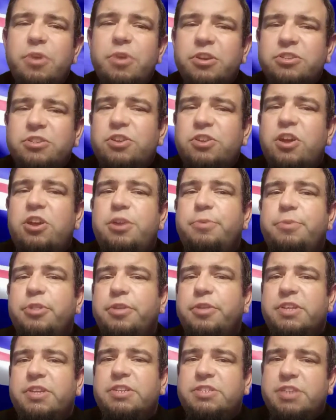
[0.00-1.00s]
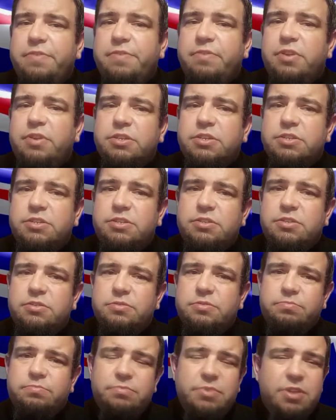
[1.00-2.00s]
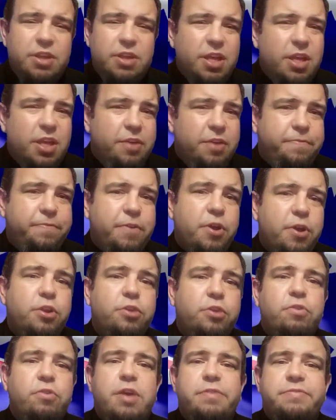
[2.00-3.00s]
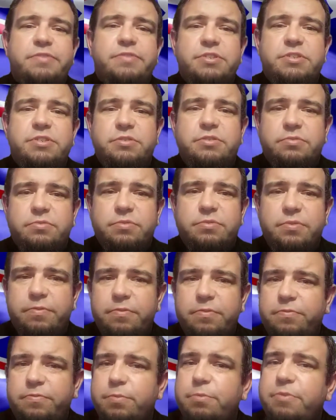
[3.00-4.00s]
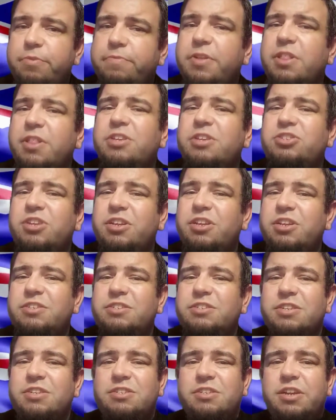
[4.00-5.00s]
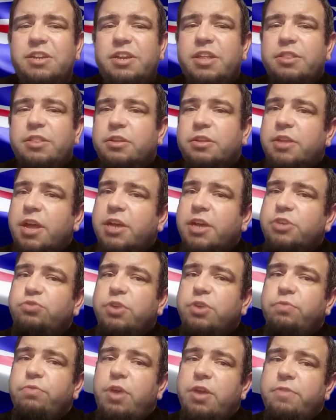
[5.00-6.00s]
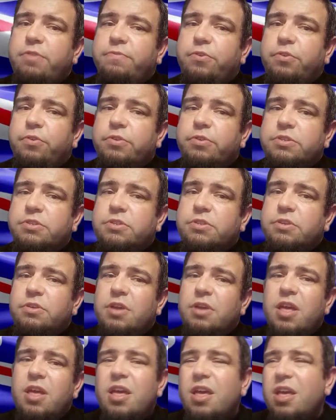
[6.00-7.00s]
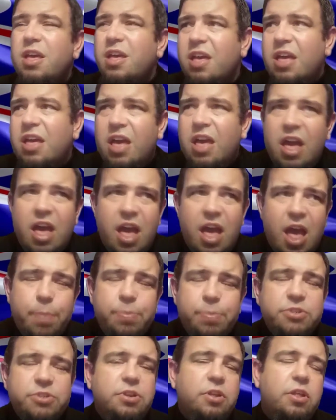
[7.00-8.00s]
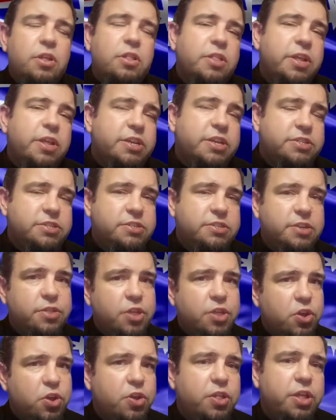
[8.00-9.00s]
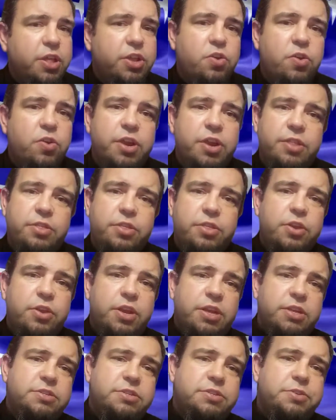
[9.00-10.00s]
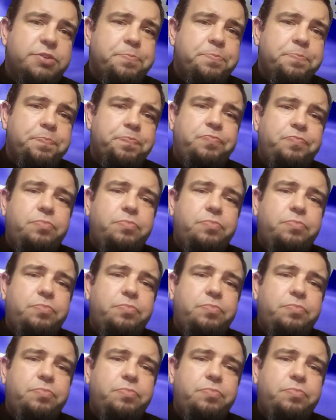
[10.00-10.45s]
The most notable of this evidence are photographs from a village that existed in the Daintree rainforest up until at least the early 1930s.